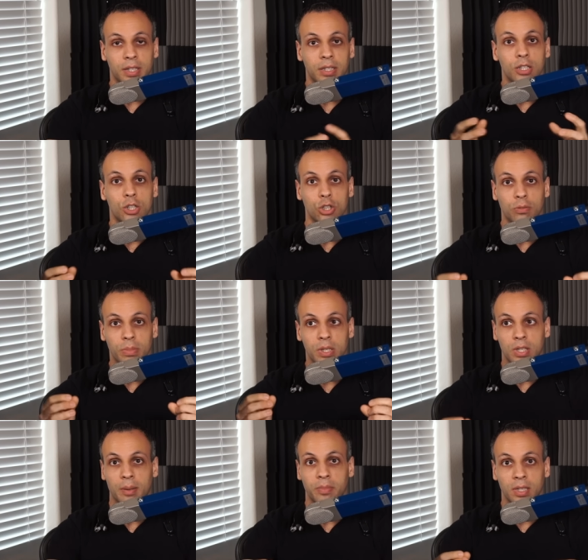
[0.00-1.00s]
and this should be
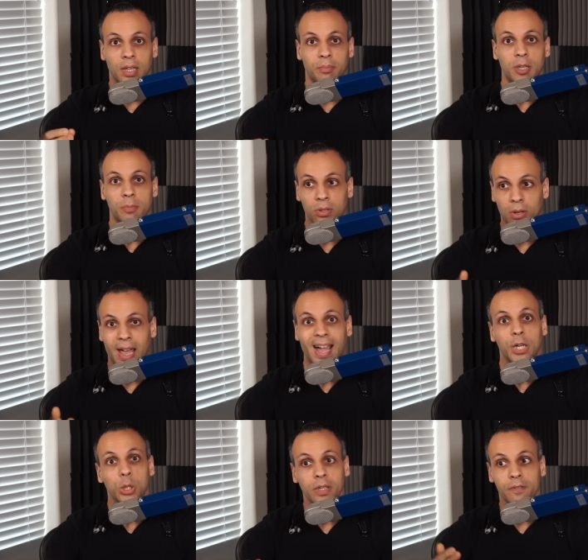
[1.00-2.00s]
something that people are
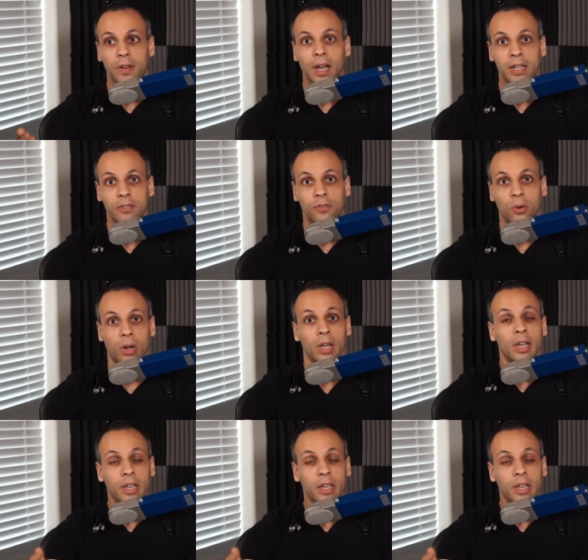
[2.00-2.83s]
actually fined for.